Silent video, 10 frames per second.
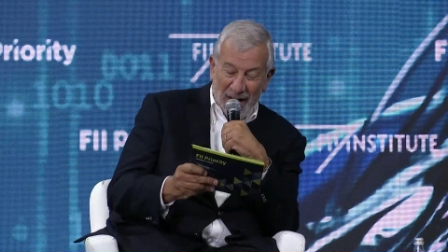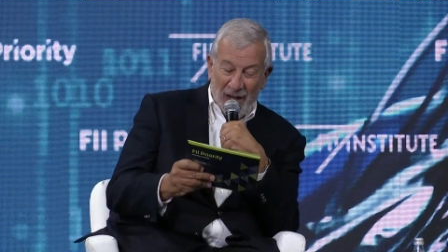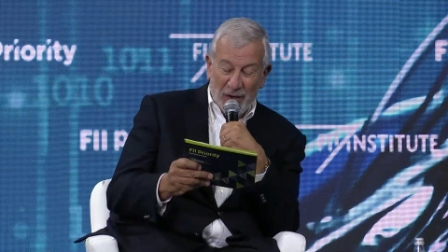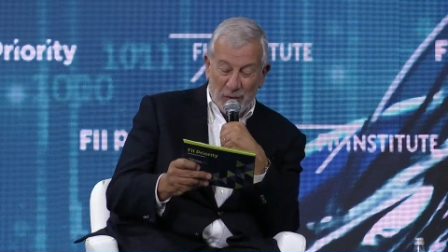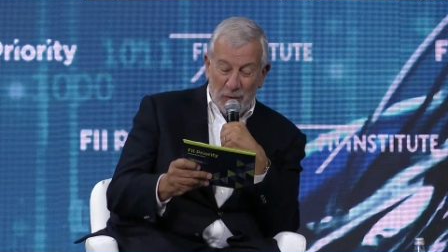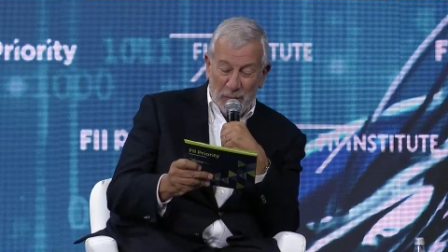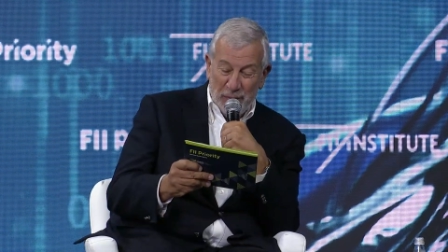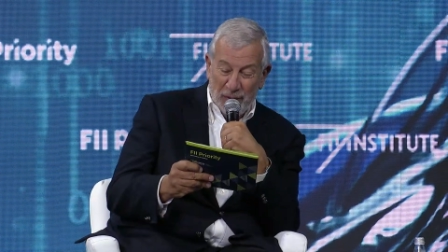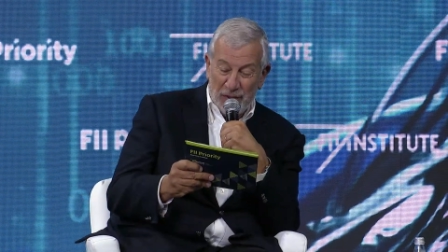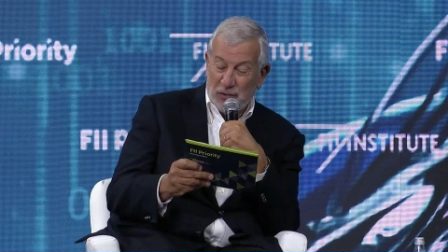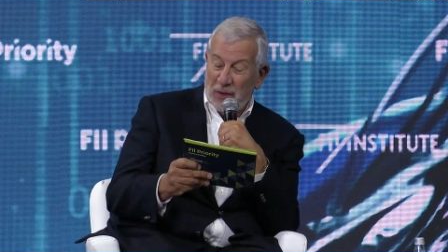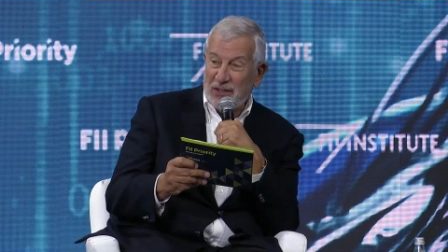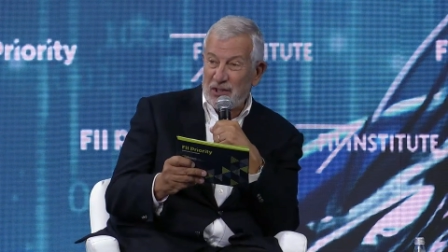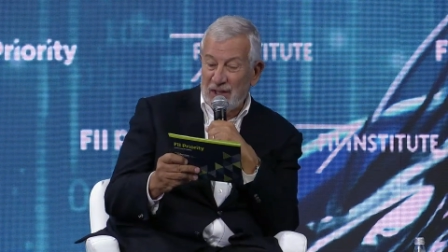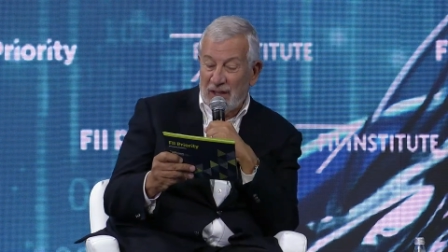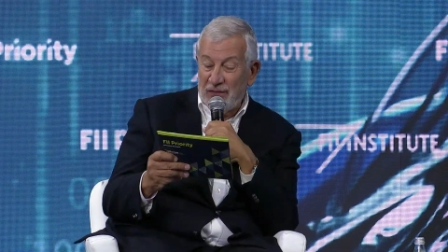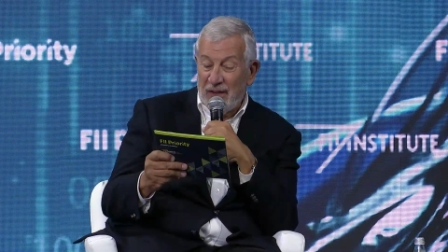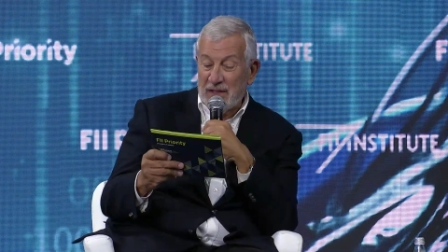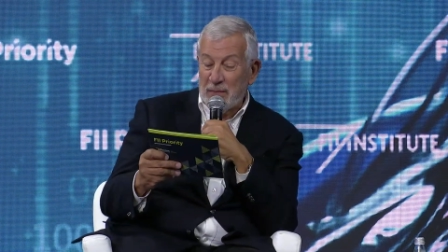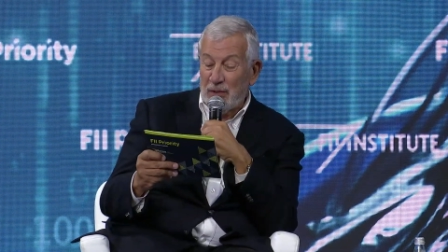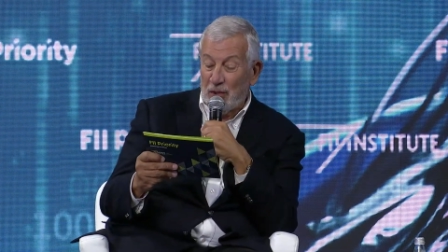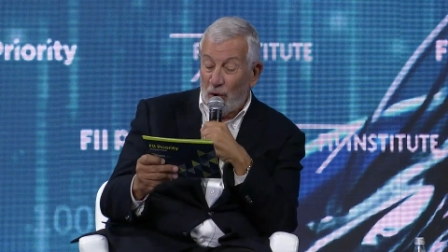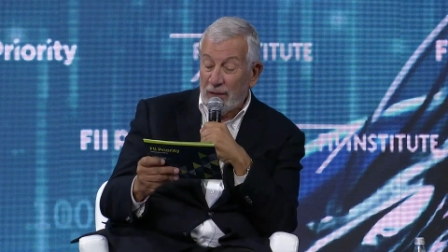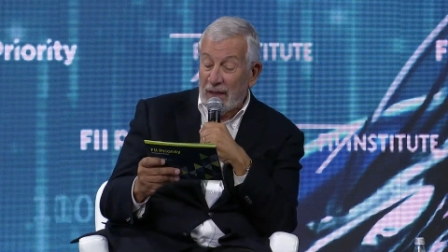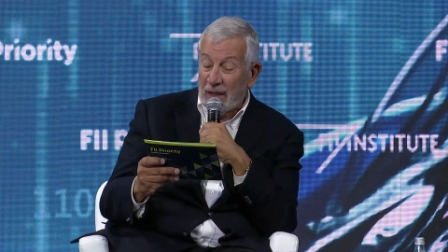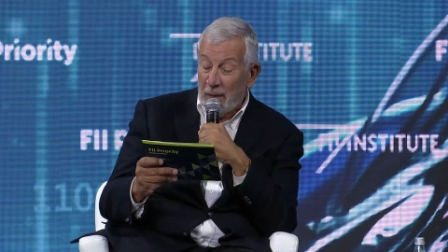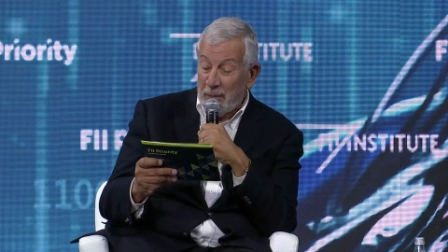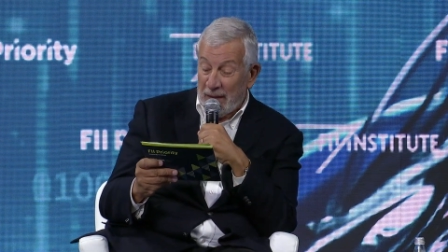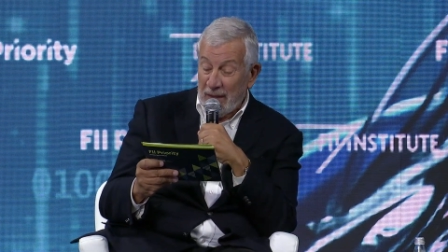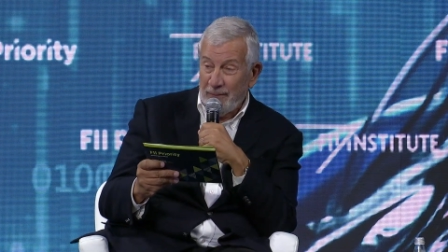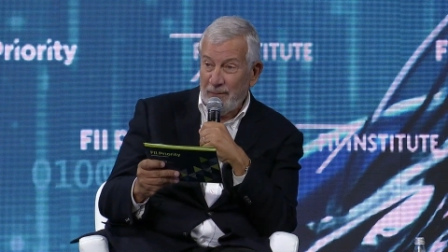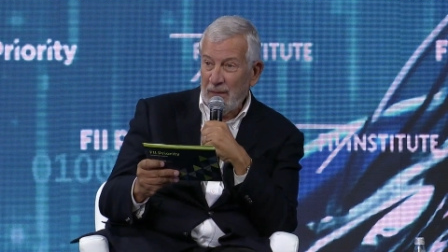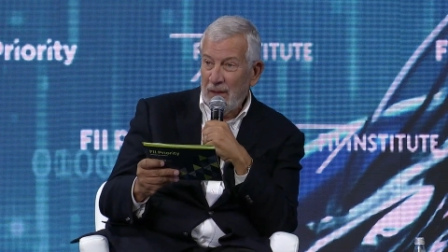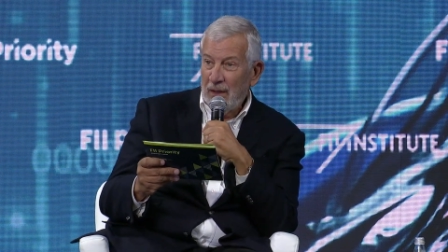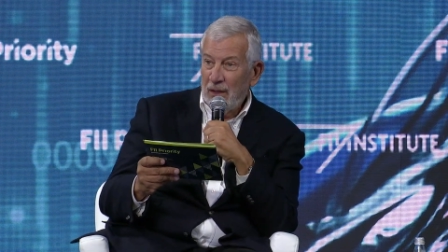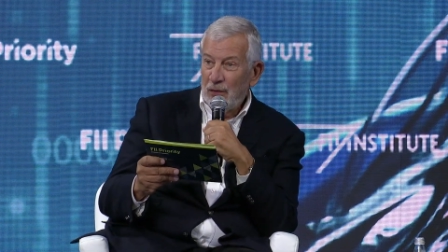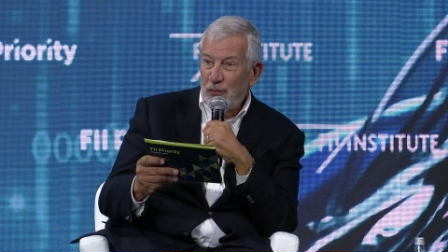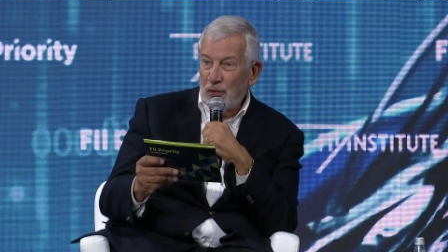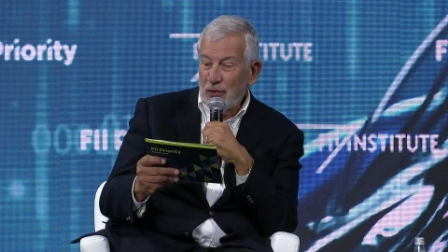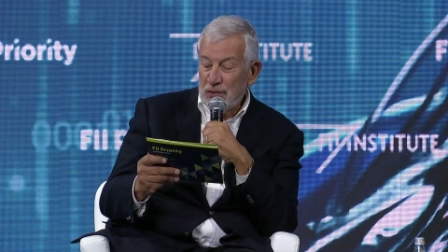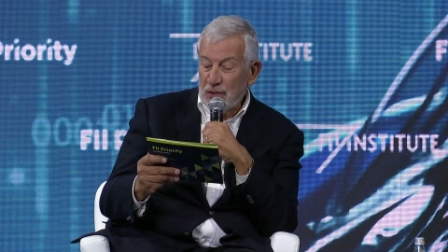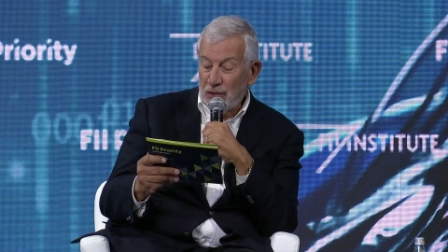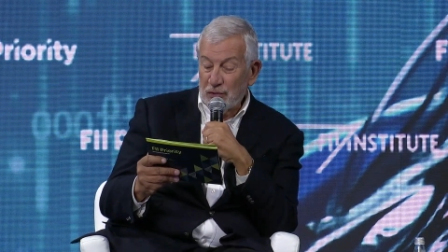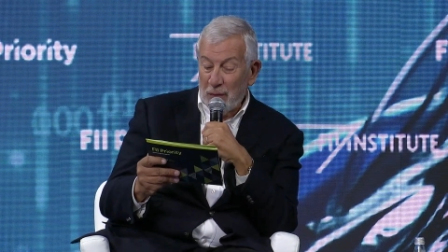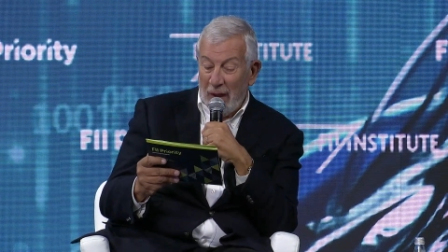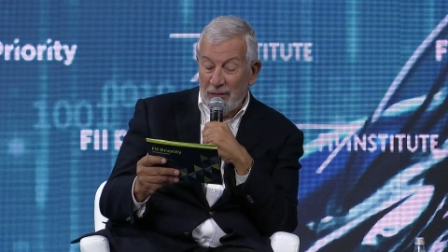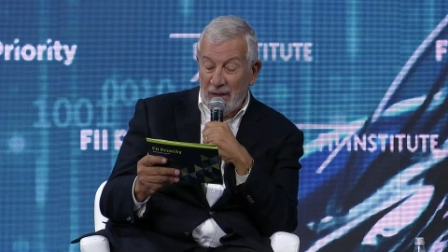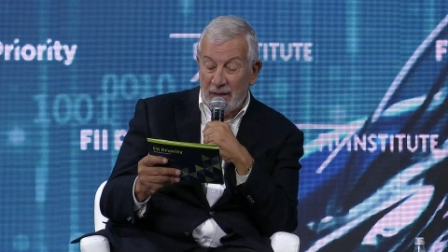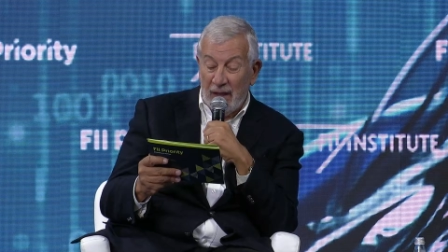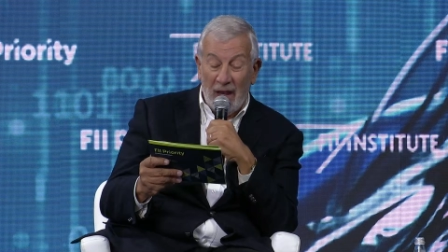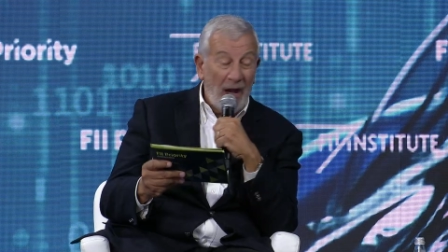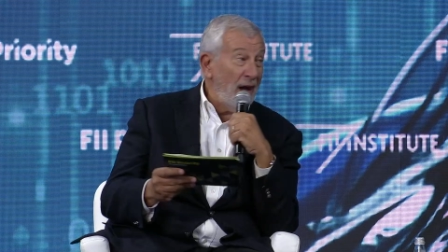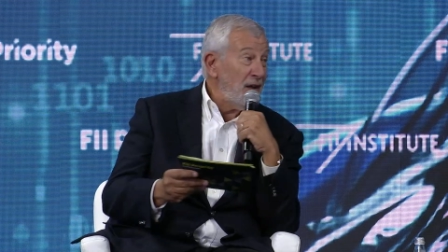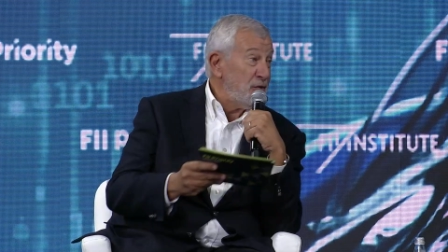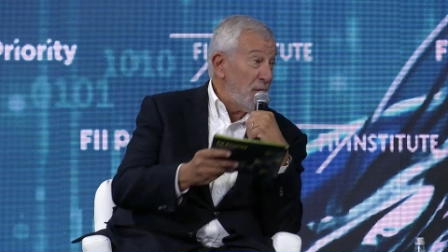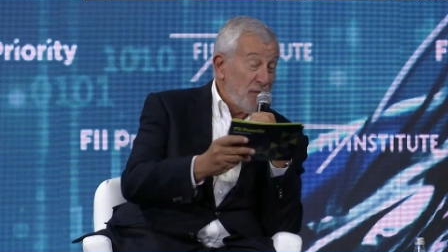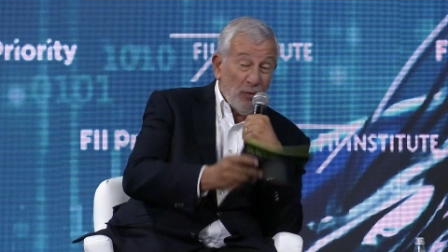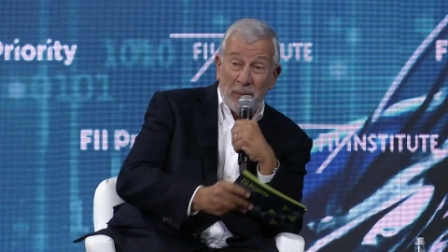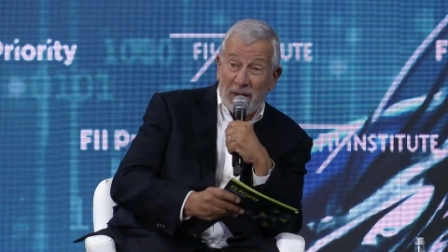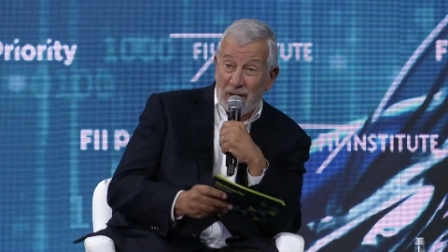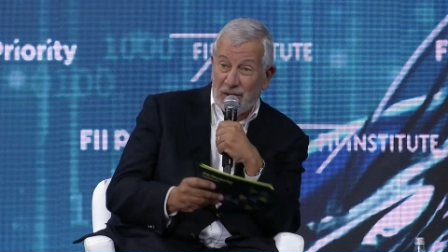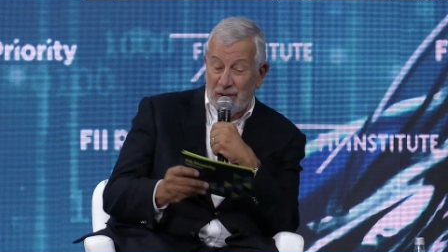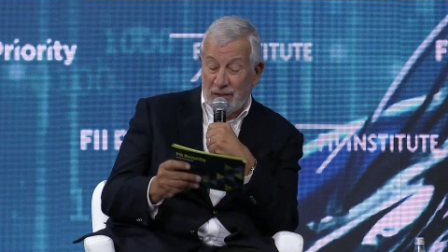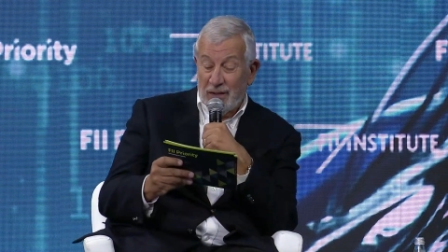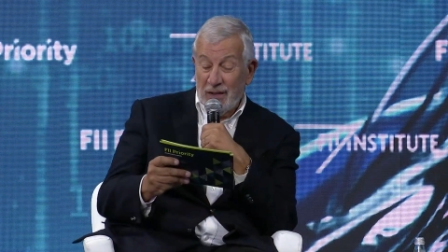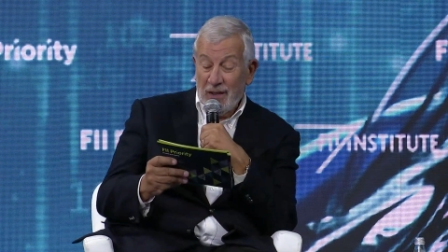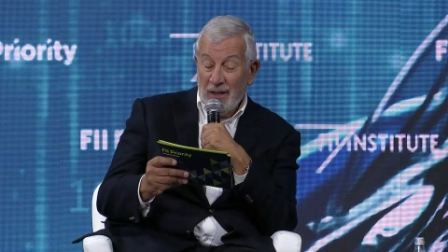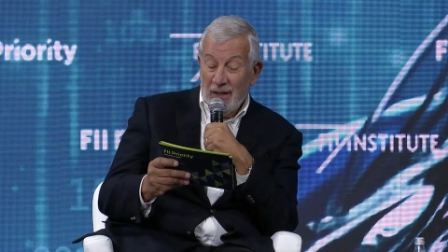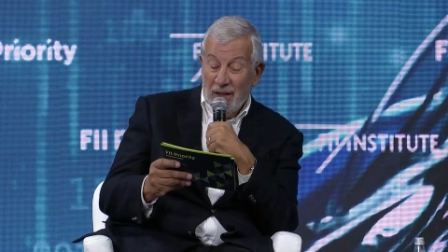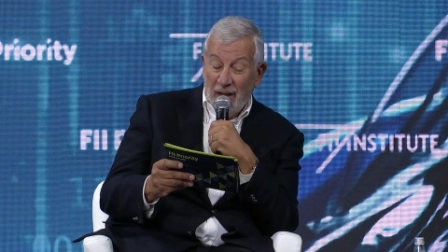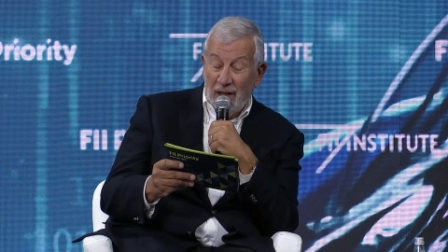a Group, a strategic investment holding company focused on driving the AI transformation uh,